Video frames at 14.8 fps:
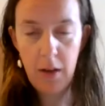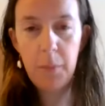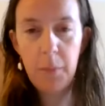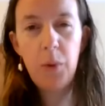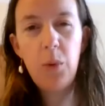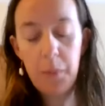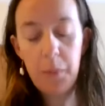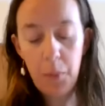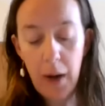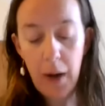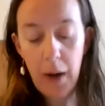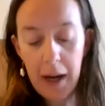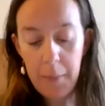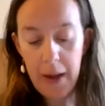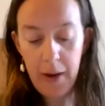Paul can brag
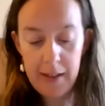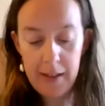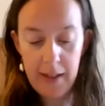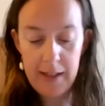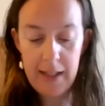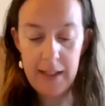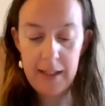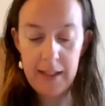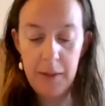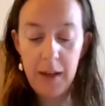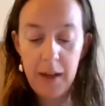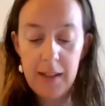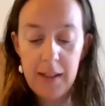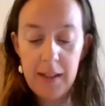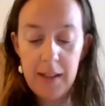about his identity
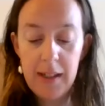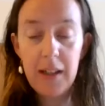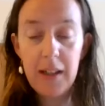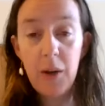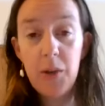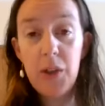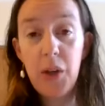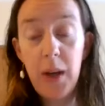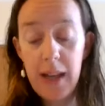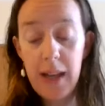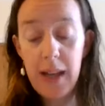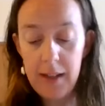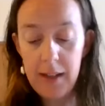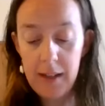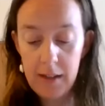because he knows who he
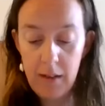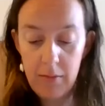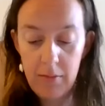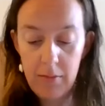is